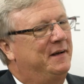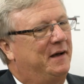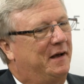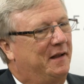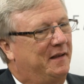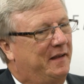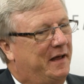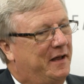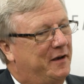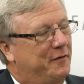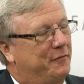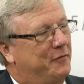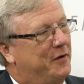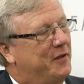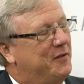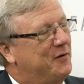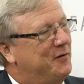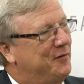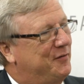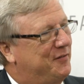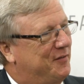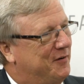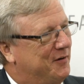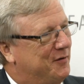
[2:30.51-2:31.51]
A lot of
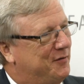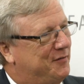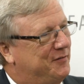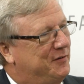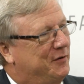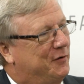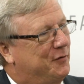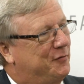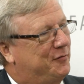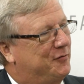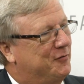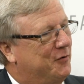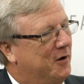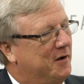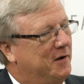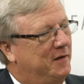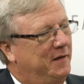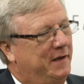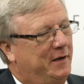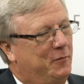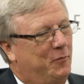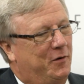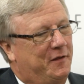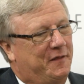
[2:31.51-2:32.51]
others are still
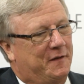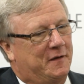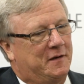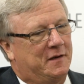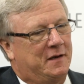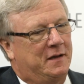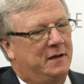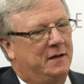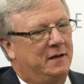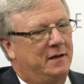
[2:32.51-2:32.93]
struggling with it.